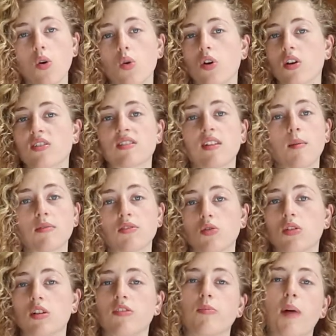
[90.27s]
or some
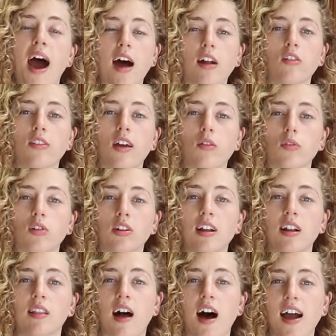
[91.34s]
sort of pattern that really
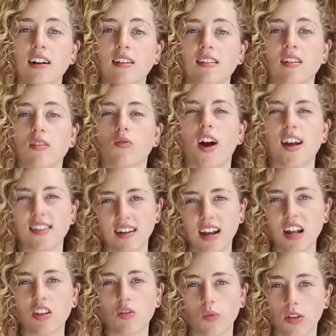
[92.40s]
aligns and
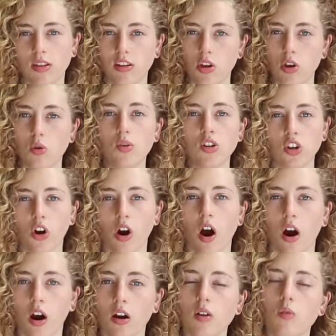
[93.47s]
resonates with you and your
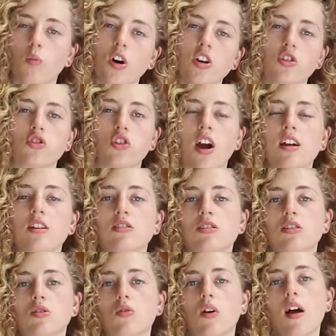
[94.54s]
heart and what you're trying
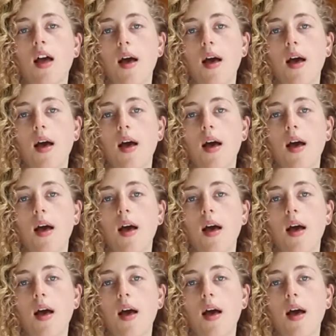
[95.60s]
to